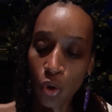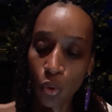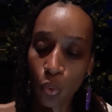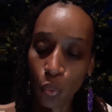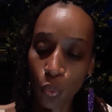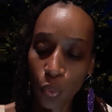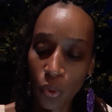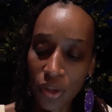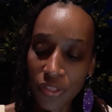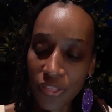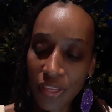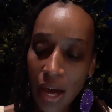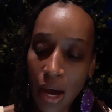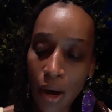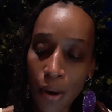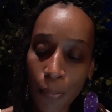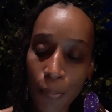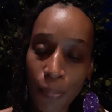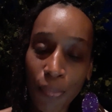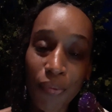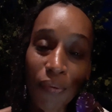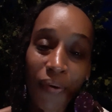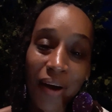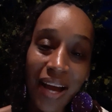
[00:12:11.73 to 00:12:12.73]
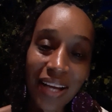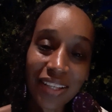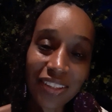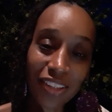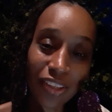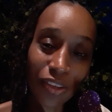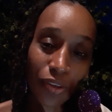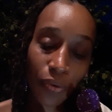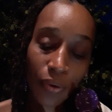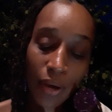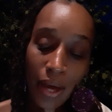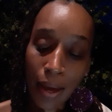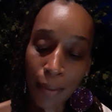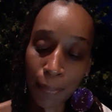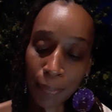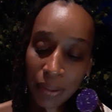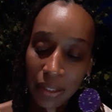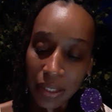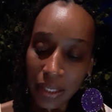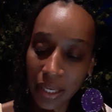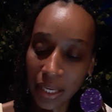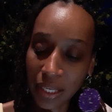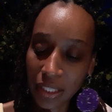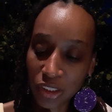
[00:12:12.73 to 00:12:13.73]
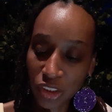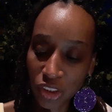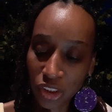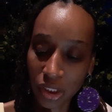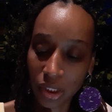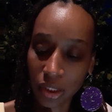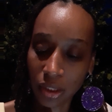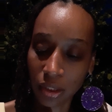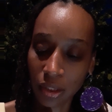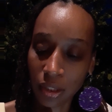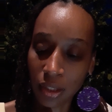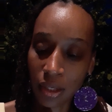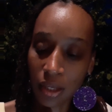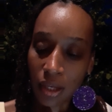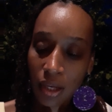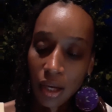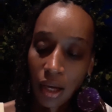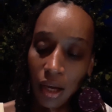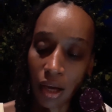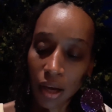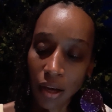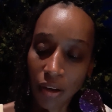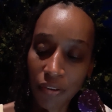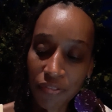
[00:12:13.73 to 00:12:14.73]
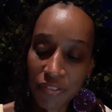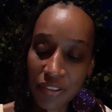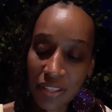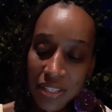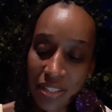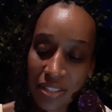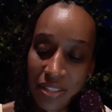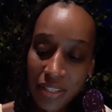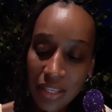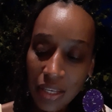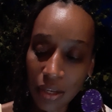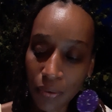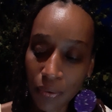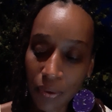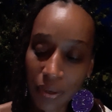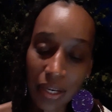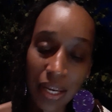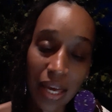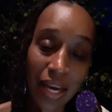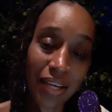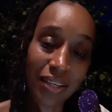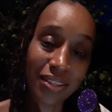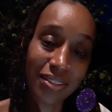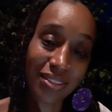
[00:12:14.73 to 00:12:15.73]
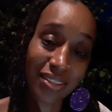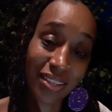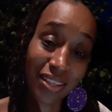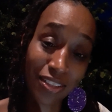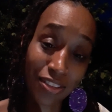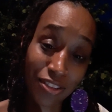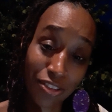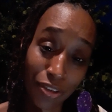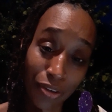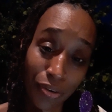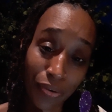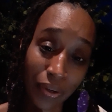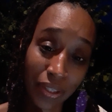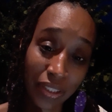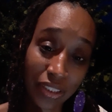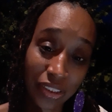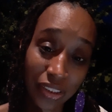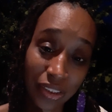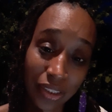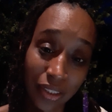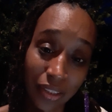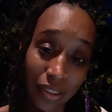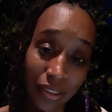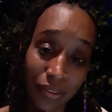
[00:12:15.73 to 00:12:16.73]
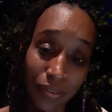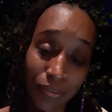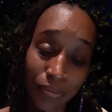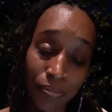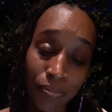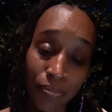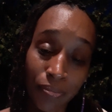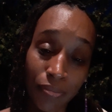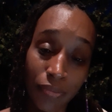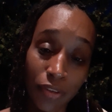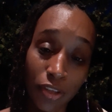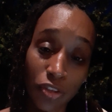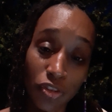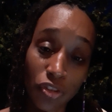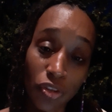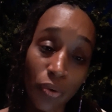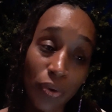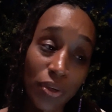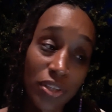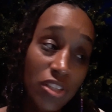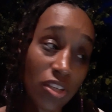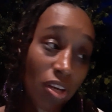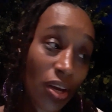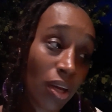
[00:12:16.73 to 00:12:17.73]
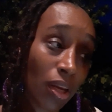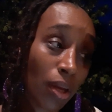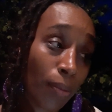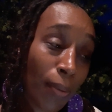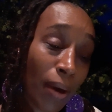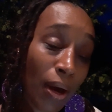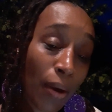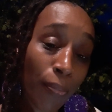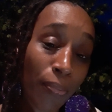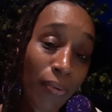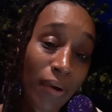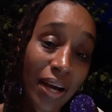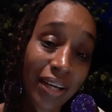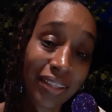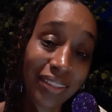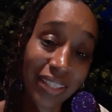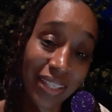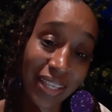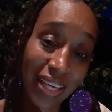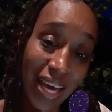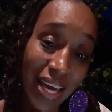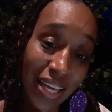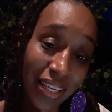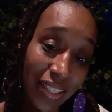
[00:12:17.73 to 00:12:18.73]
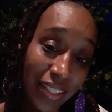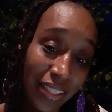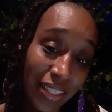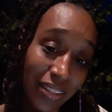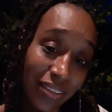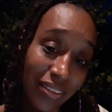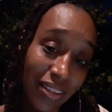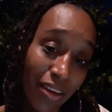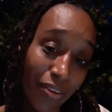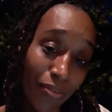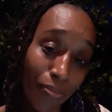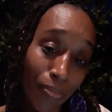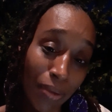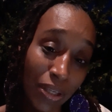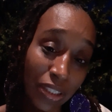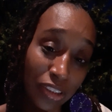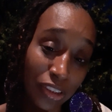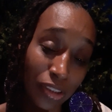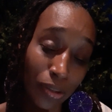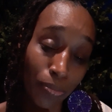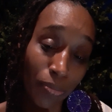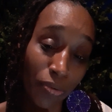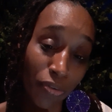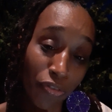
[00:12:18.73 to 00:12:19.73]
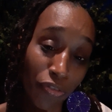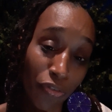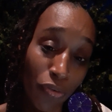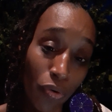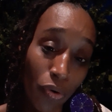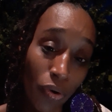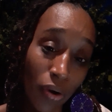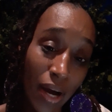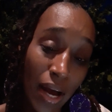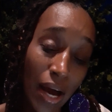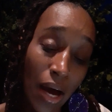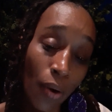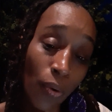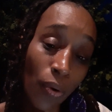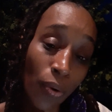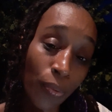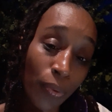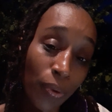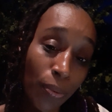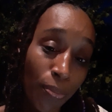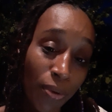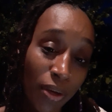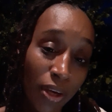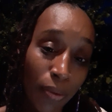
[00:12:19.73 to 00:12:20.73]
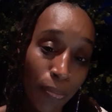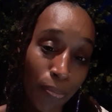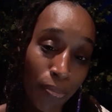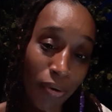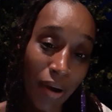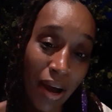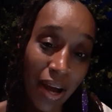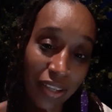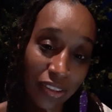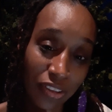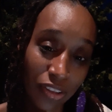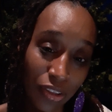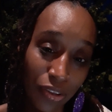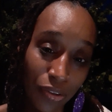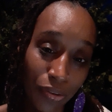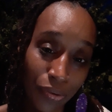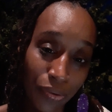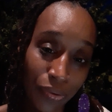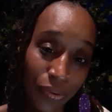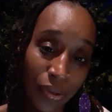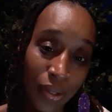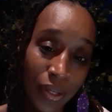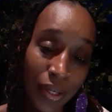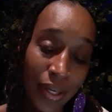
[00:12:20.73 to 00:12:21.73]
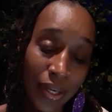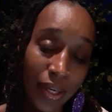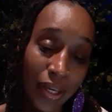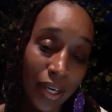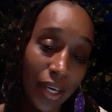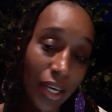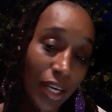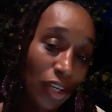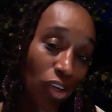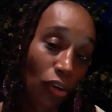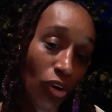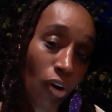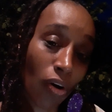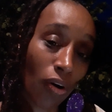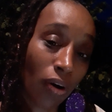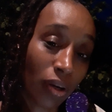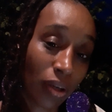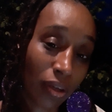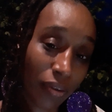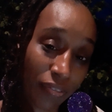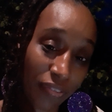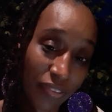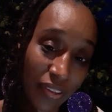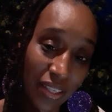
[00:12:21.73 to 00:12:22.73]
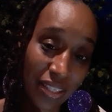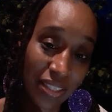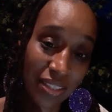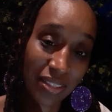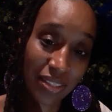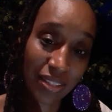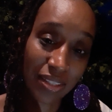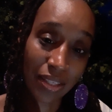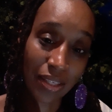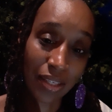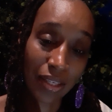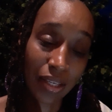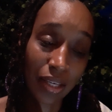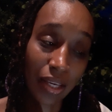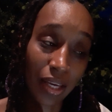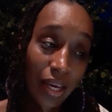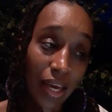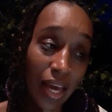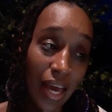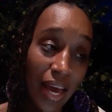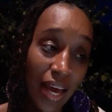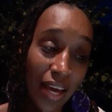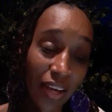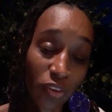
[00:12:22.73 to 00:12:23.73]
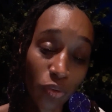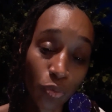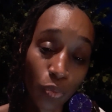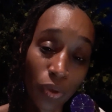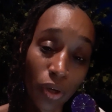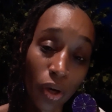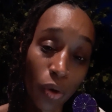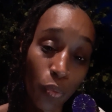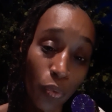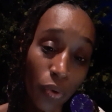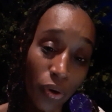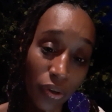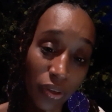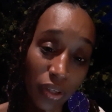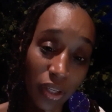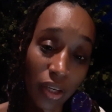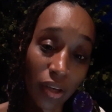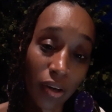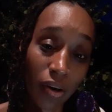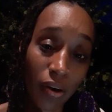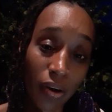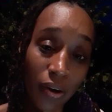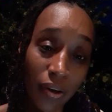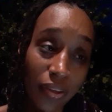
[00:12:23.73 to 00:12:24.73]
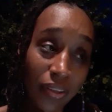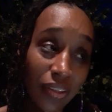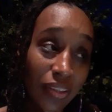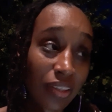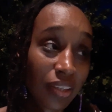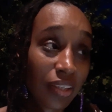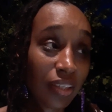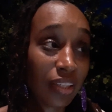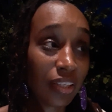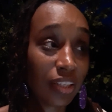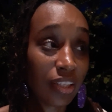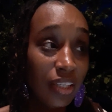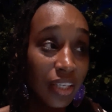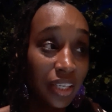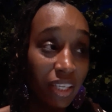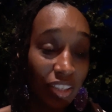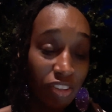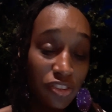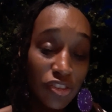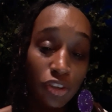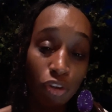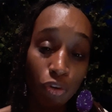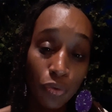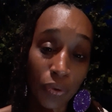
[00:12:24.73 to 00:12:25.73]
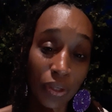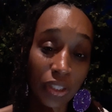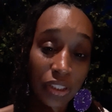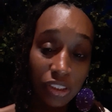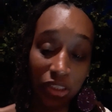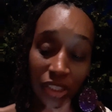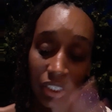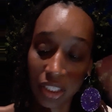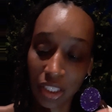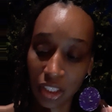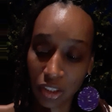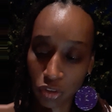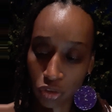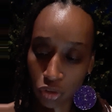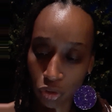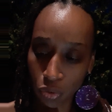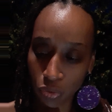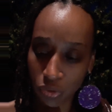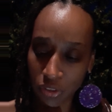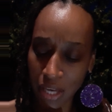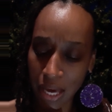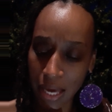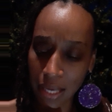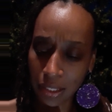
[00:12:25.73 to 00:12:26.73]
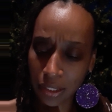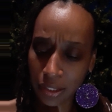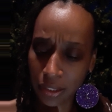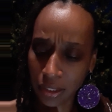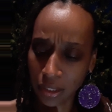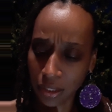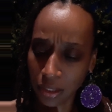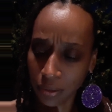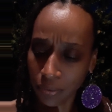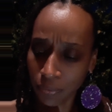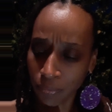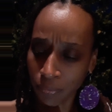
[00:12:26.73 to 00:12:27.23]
with our practical application of this synchronized integration. So it's all about practicality, as I've mentioned before. How are we being practical in all of this as we are working on integration in totality,